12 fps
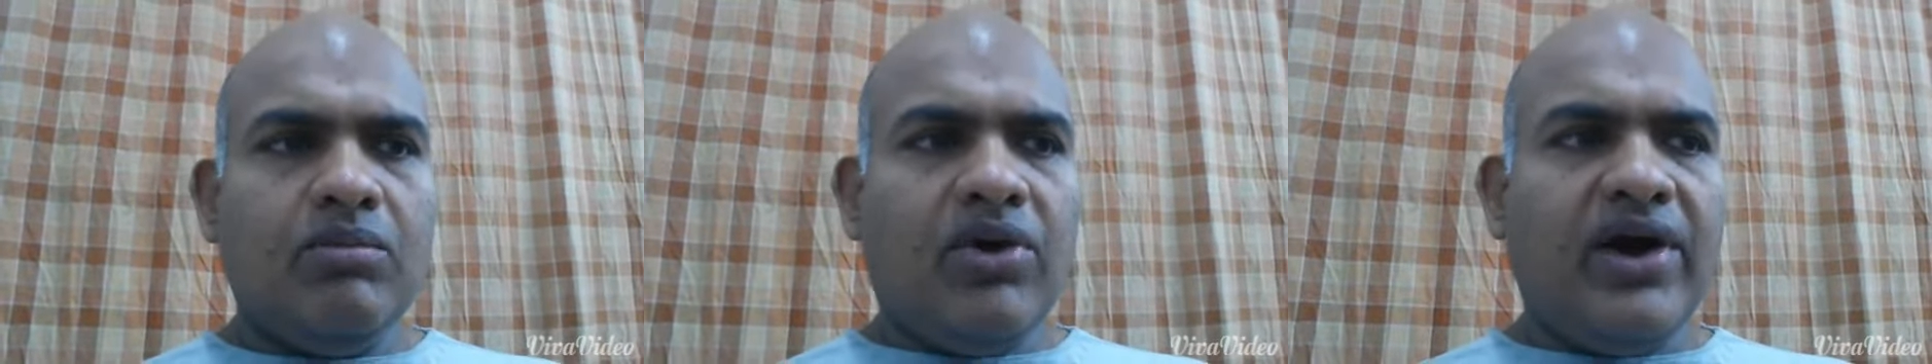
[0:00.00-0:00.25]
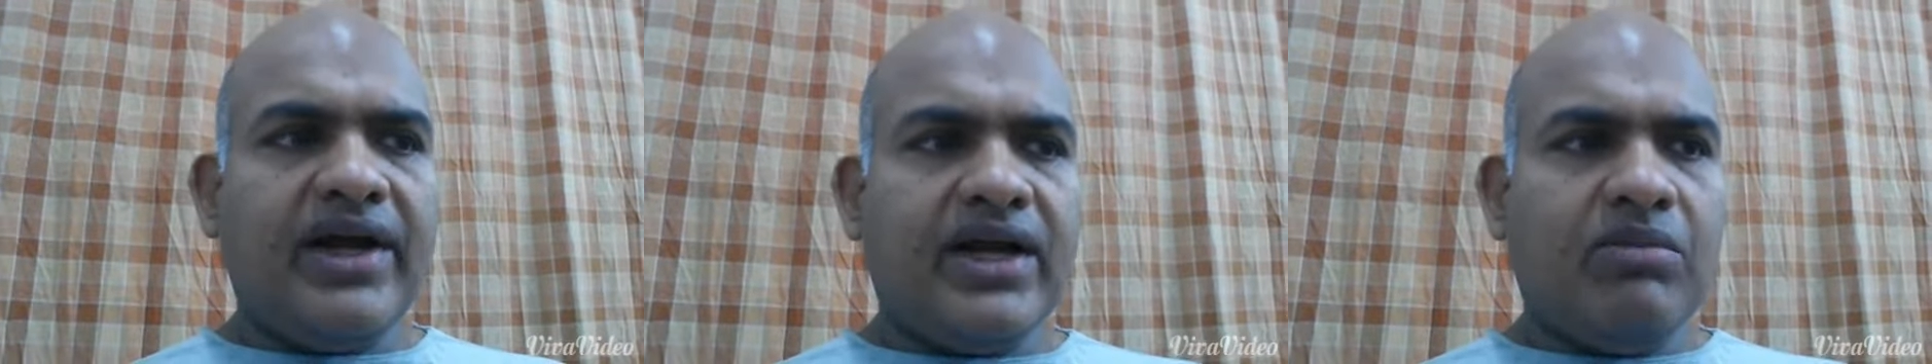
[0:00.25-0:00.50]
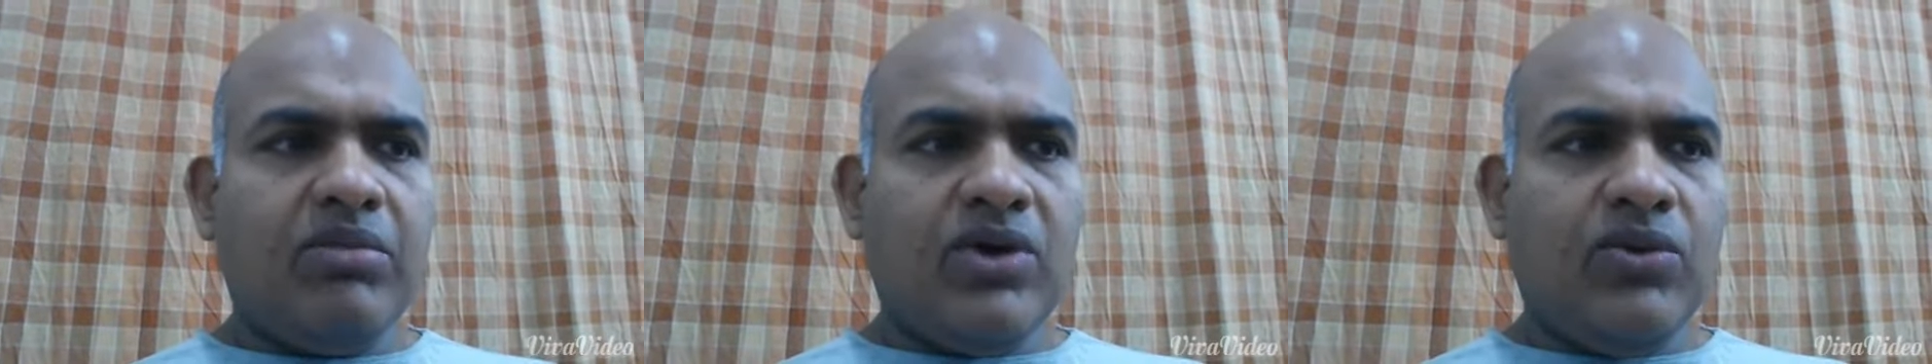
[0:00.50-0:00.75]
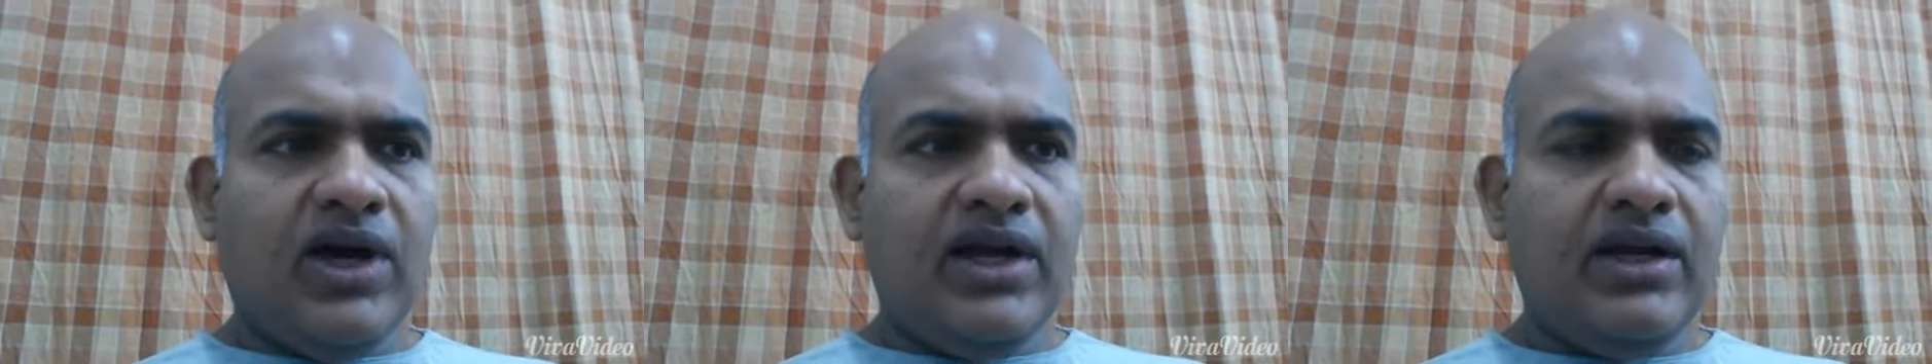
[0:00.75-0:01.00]
Point number
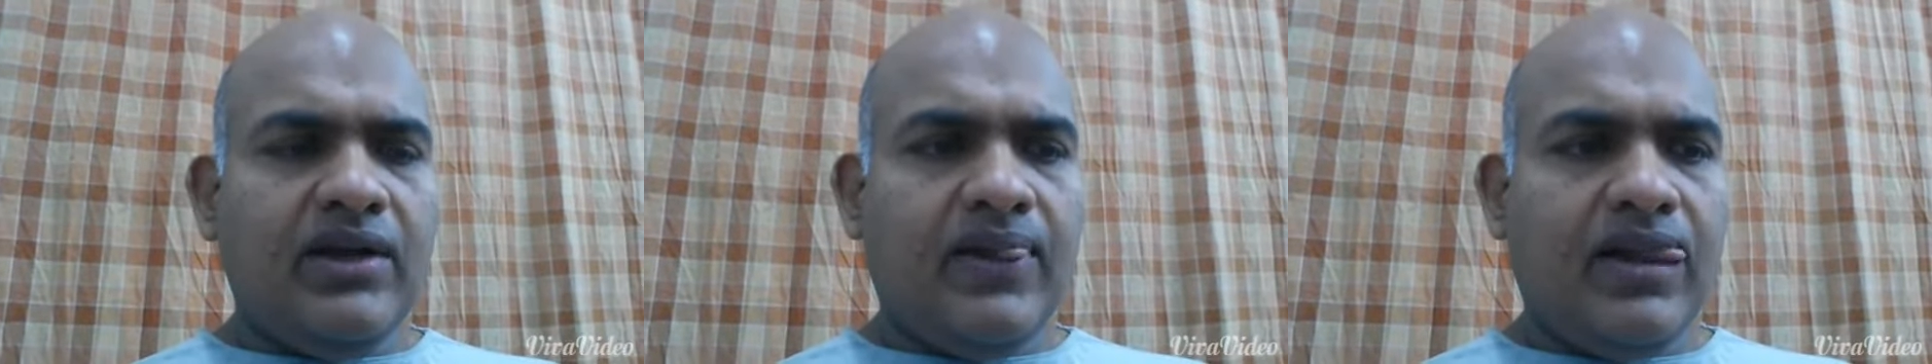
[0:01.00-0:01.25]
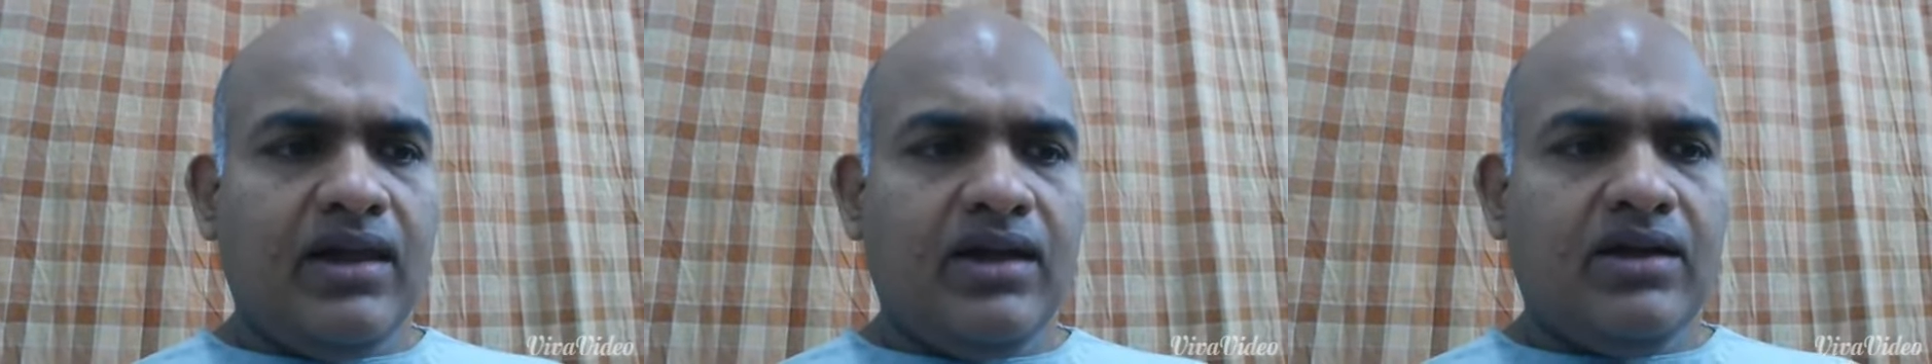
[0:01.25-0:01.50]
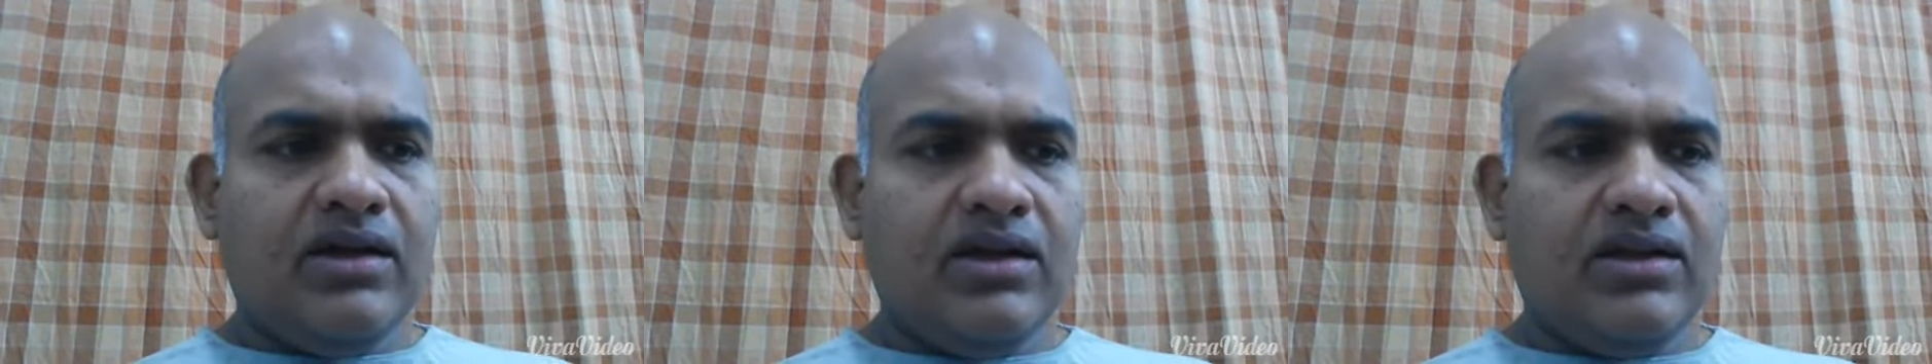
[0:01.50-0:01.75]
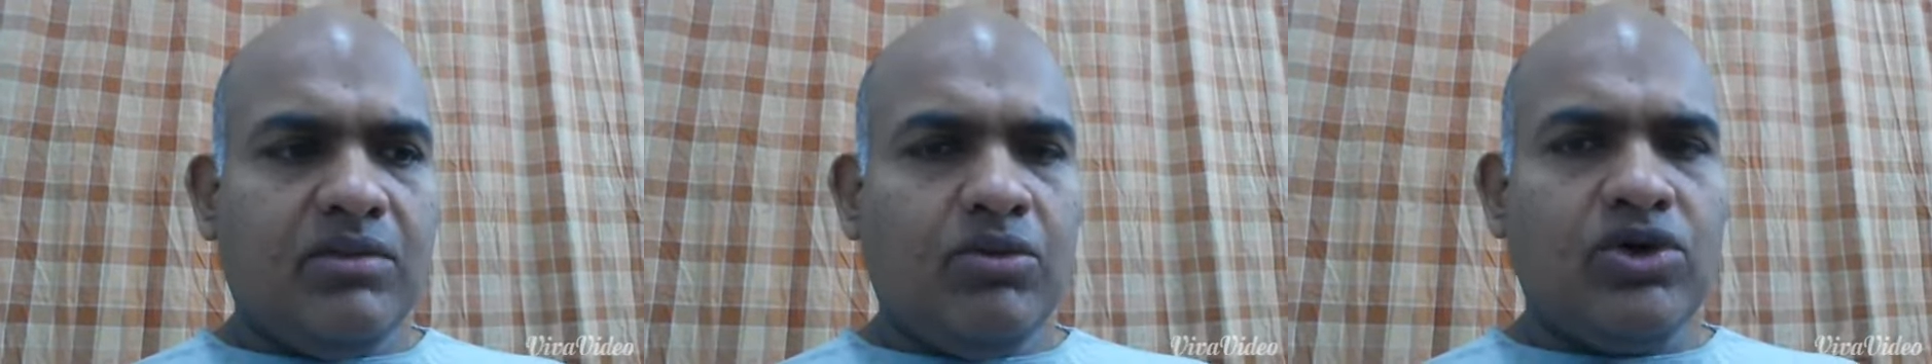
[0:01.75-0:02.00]
1, the